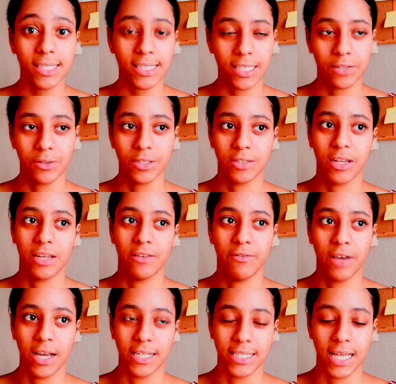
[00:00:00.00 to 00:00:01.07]
skills
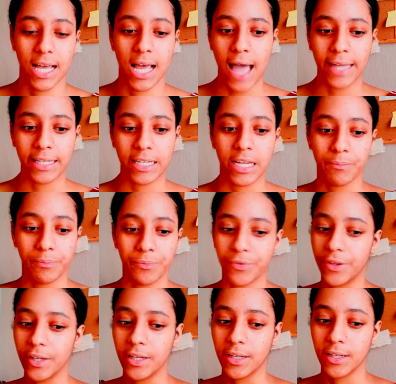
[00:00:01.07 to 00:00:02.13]
advisor, and
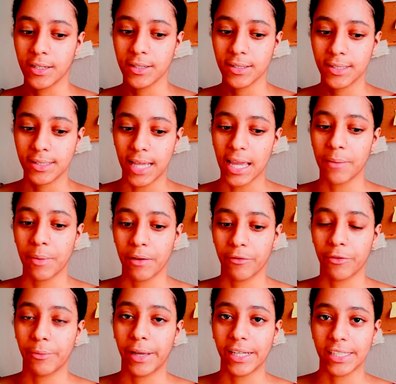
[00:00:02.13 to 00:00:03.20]
the same
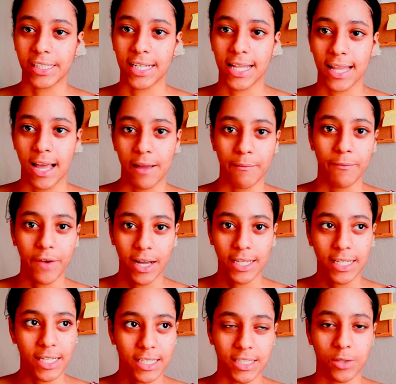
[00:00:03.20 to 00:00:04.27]
information that I'm
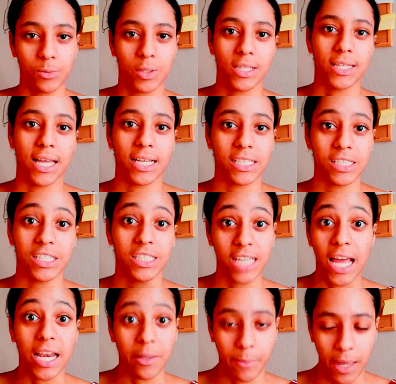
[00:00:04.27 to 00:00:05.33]
finding is the one that she's
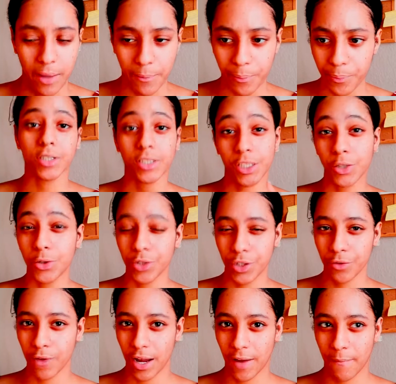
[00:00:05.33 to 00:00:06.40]
telling me. She also
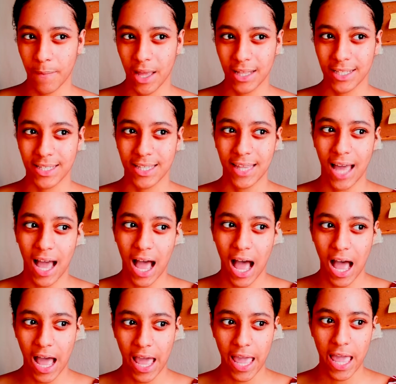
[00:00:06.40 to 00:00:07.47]
recommends that
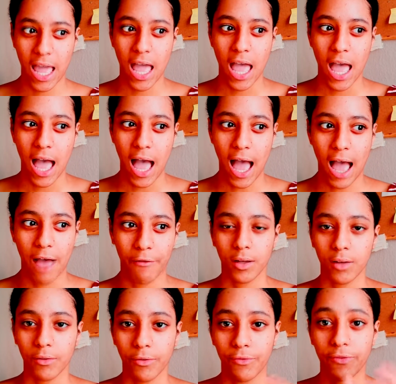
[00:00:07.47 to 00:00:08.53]
I have
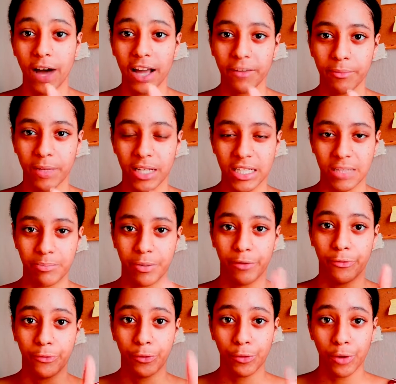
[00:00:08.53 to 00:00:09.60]
5 minutes
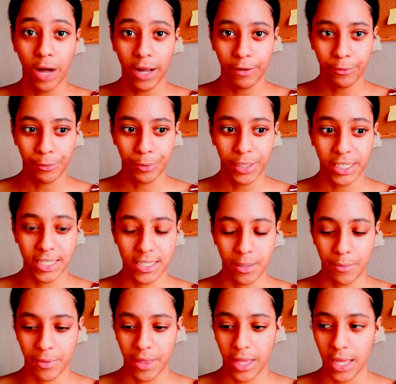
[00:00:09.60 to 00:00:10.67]
before I read
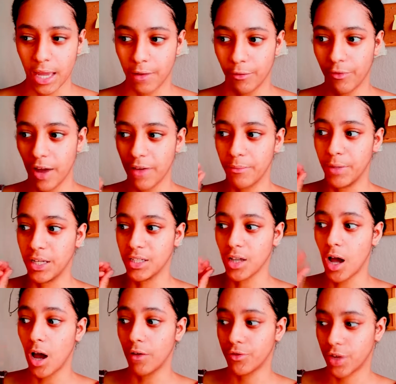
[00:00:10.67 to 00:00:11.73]
something and 5 minutes
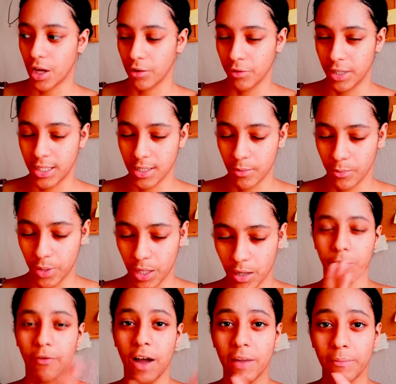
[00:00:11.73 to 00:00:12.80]
after I read something. The
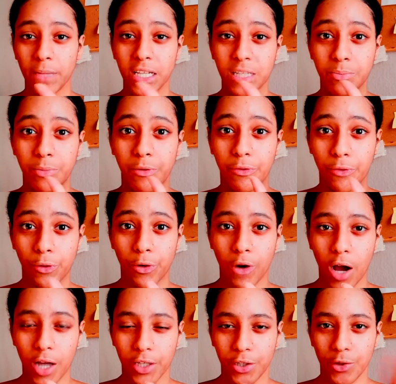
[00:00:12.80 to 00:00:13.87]
5 minutes before
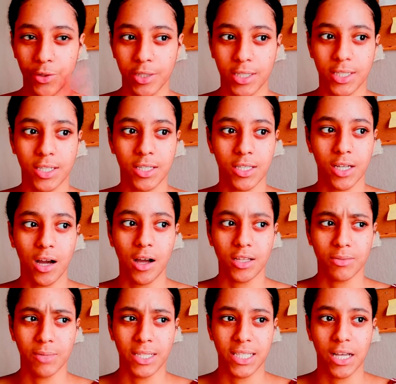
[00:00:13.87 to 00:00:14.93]
I used to
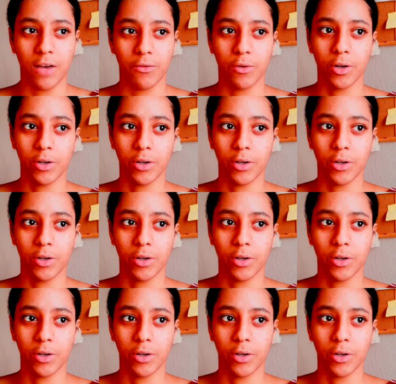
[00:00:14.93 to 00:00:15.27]
ask myself,